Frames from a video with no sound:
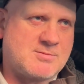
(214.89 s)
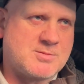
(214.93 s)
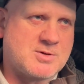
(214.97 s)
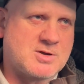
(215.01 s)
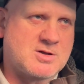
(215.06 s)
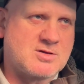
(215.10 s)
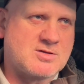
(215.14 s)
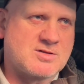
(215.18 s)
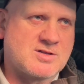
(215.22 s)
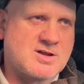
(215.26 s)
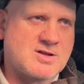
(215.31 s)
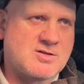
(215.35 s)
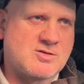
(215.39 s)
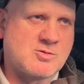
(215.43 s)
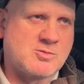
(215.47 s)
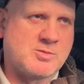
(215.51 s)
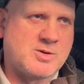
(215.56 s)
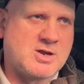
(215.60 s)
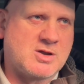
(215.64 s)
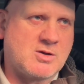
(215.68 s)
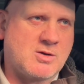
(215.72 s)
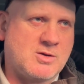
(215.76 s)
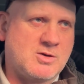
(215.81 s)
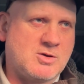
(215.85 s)
because this will
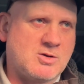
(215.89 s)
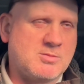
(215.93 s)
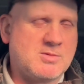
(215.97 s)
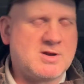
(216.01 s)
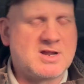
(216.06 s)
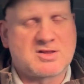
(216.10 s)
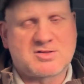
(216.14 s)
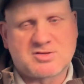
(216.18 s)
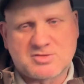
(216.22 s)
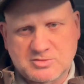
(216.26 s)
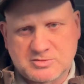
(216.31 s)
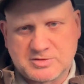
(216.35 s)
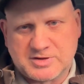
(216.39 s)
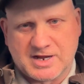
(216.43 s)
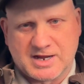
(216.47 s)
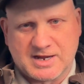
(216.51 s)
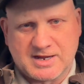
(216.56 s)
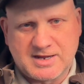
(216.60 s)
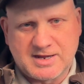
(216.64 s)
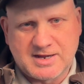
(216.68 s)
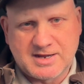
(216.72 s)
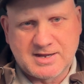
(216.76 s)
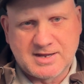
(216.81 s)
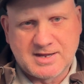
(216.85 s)
be going up next
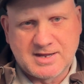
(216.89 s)
Sunday.